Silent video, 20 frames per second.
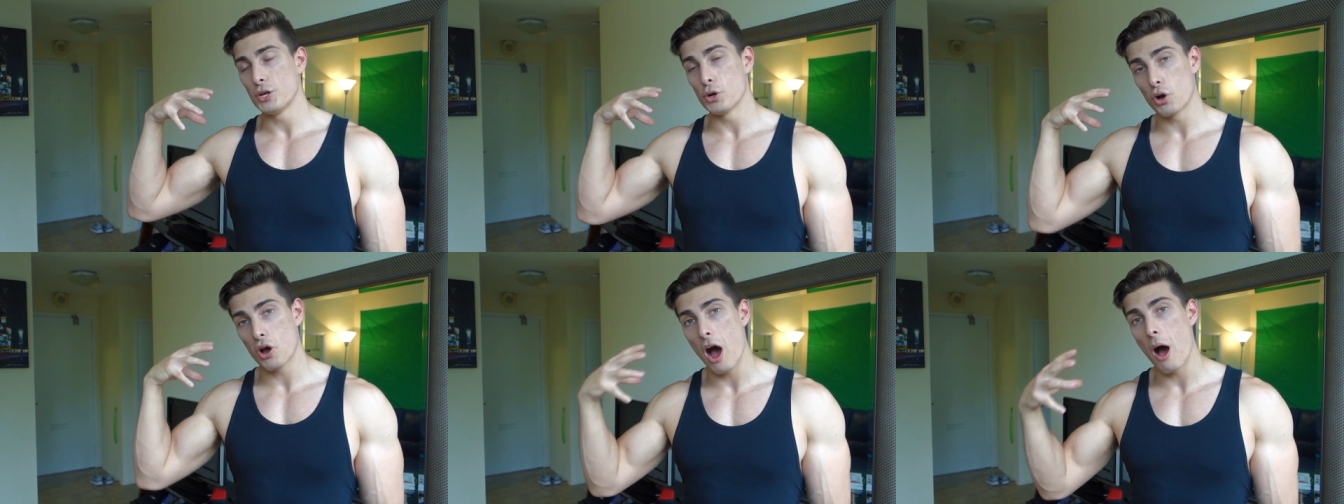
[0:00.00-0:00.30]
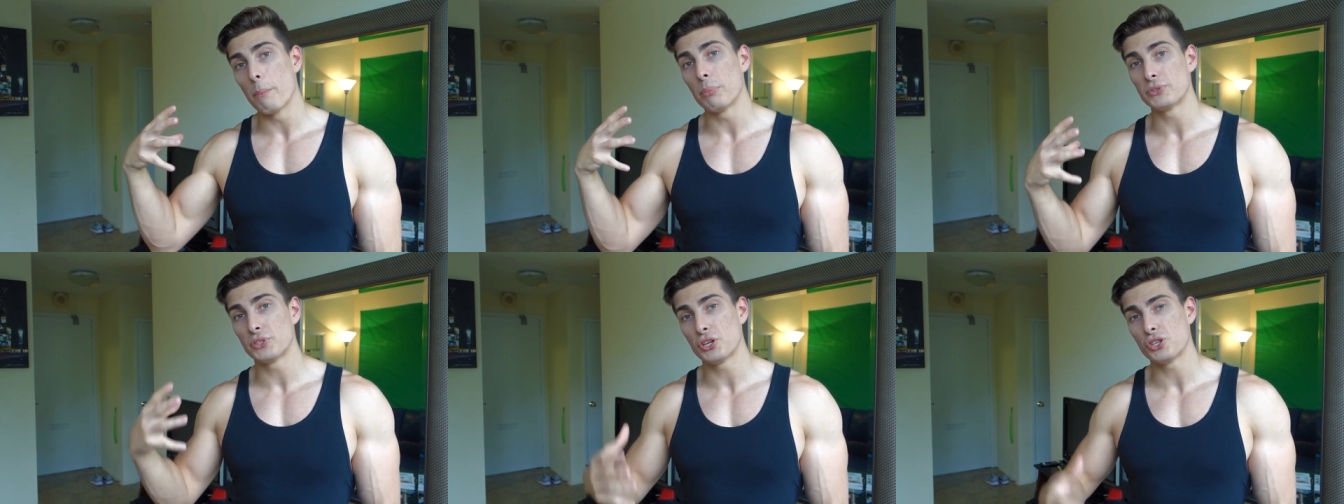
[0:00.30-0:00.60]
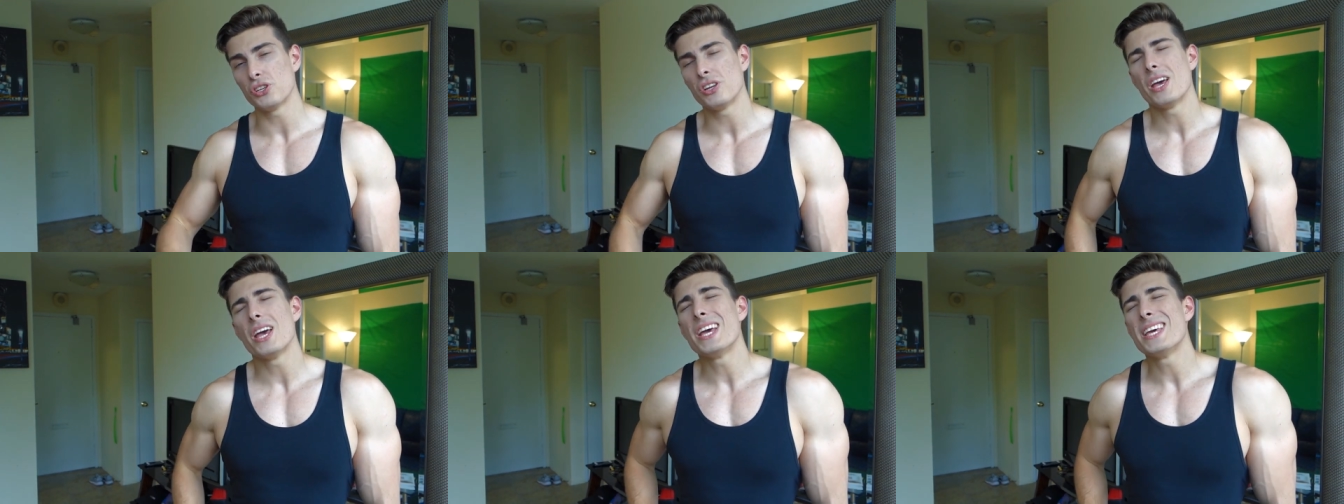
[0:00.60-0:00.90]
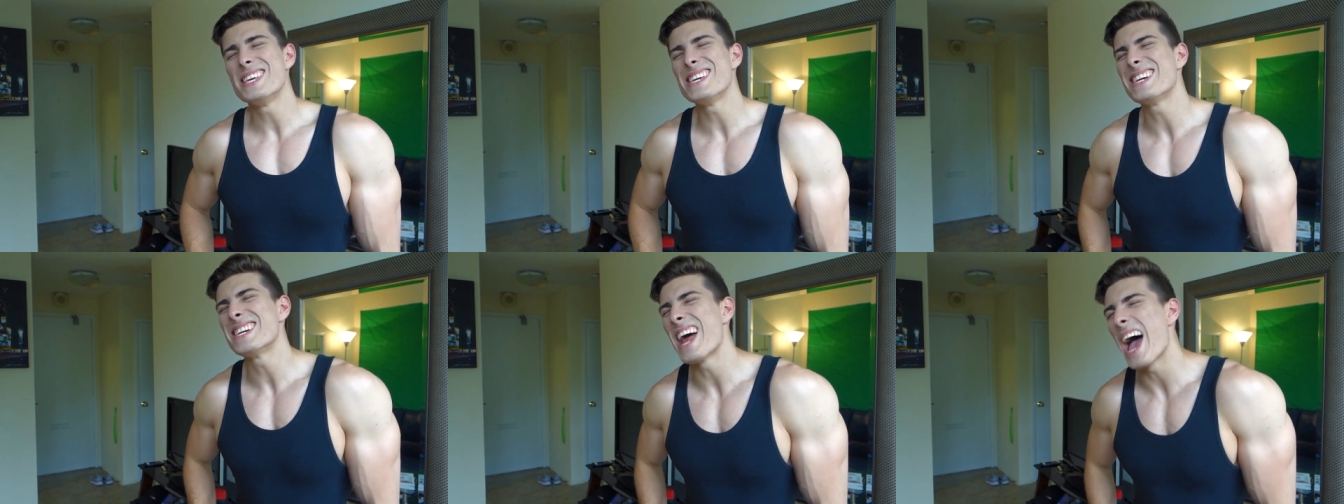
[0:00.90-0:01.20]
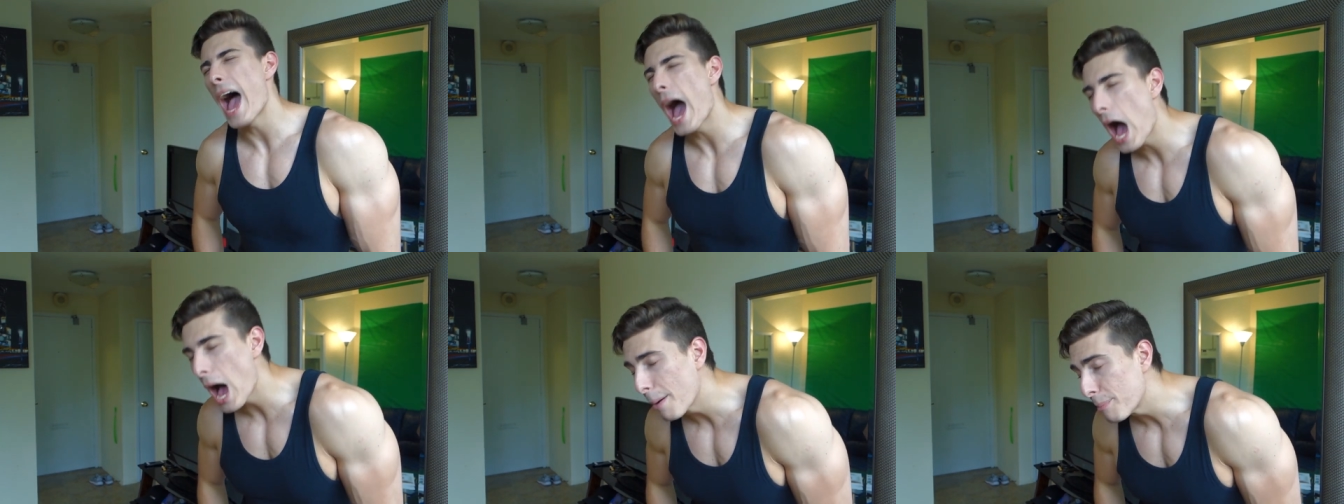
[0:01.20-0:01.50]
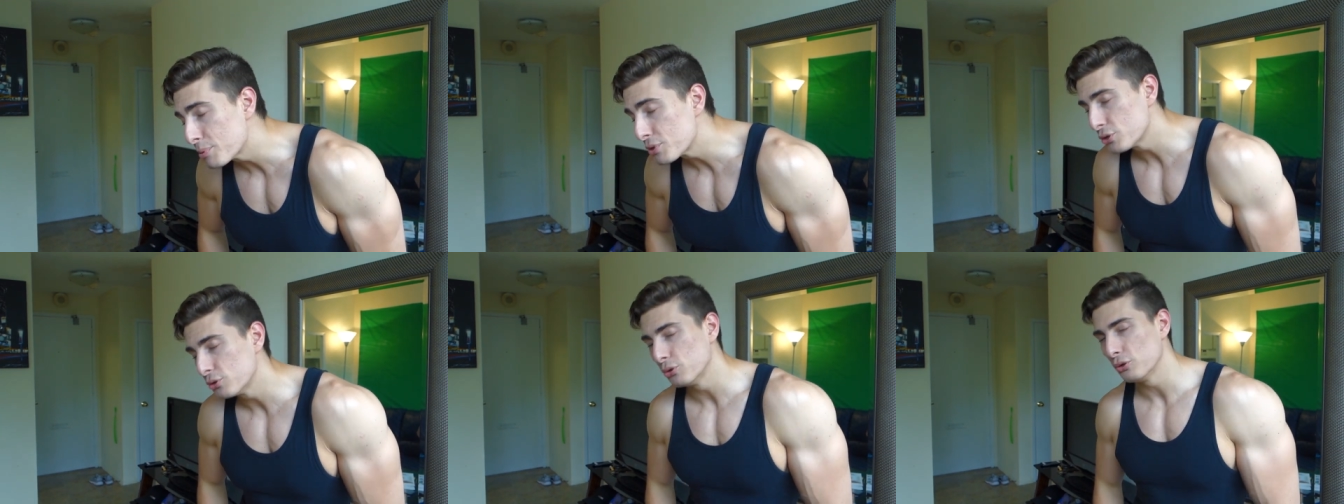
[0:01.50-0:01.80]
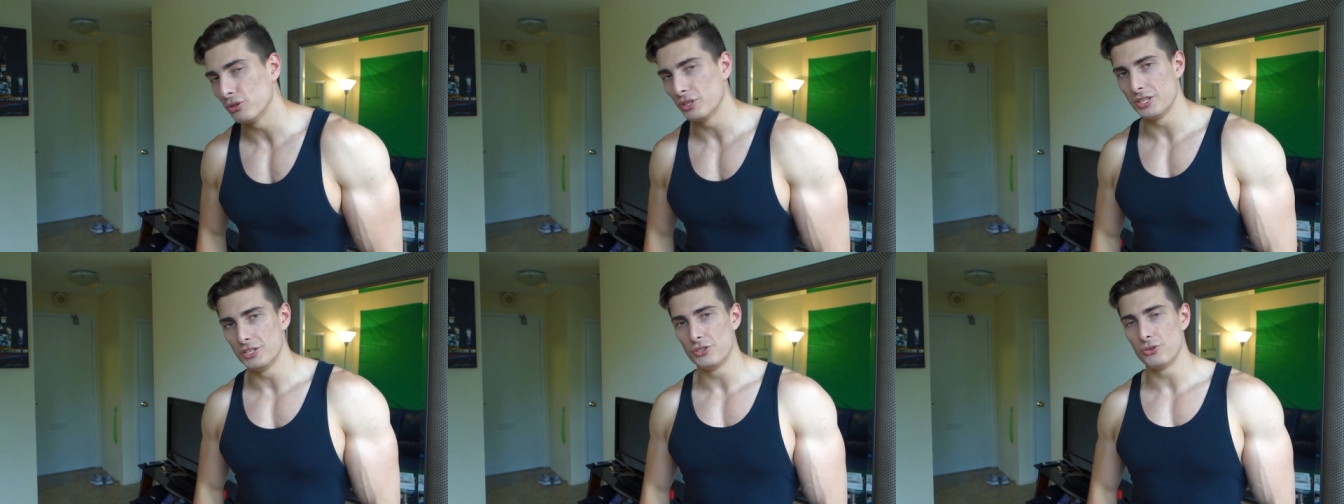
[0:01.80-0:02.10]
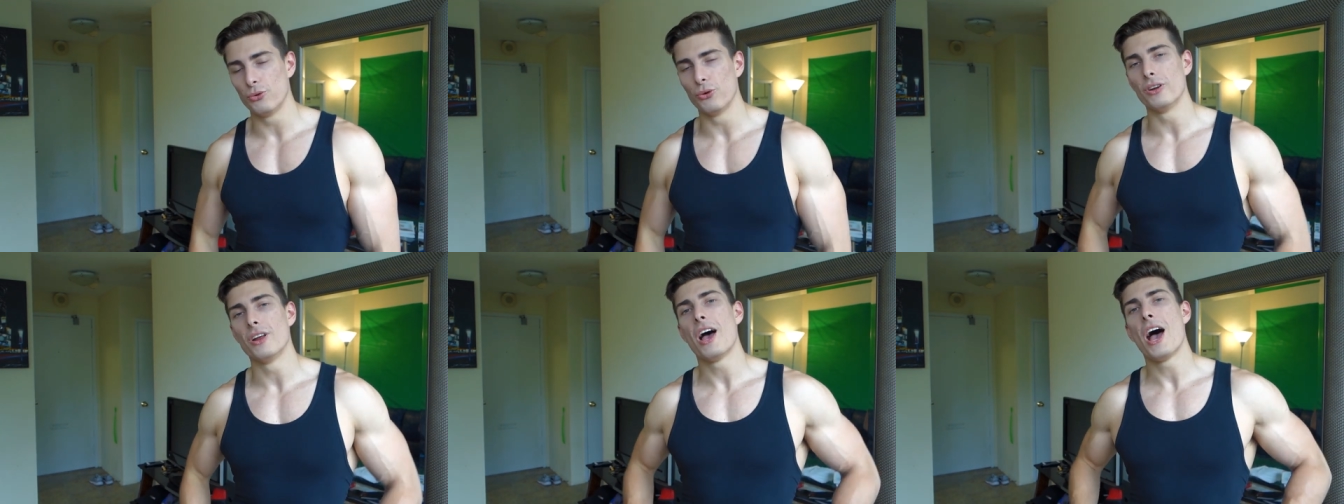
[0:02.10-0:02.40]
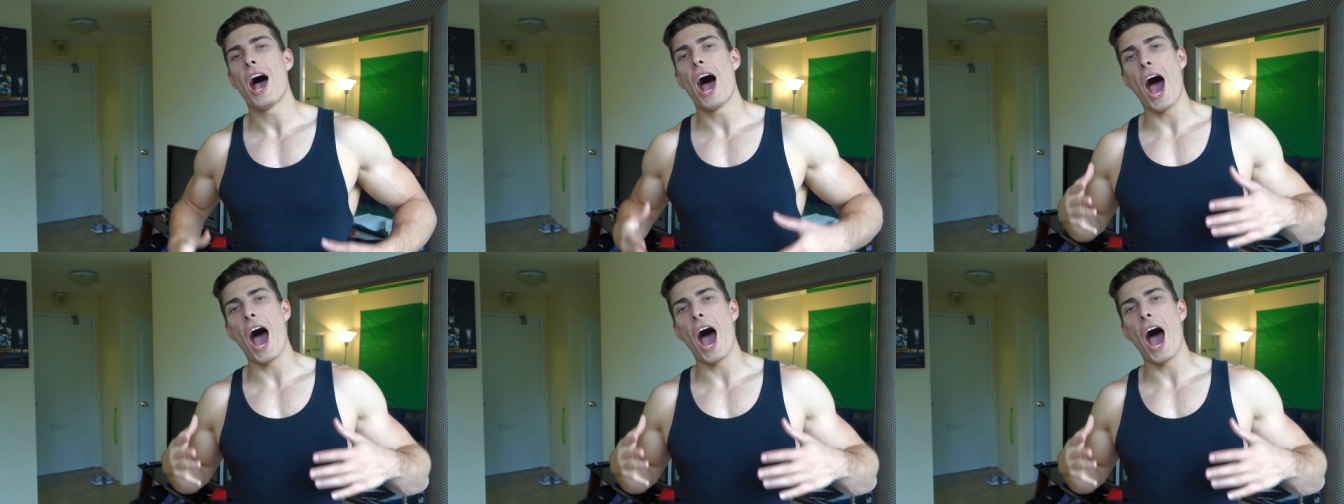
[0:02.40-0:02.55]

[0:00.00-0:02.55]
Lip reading: competition, he can absolutely do it.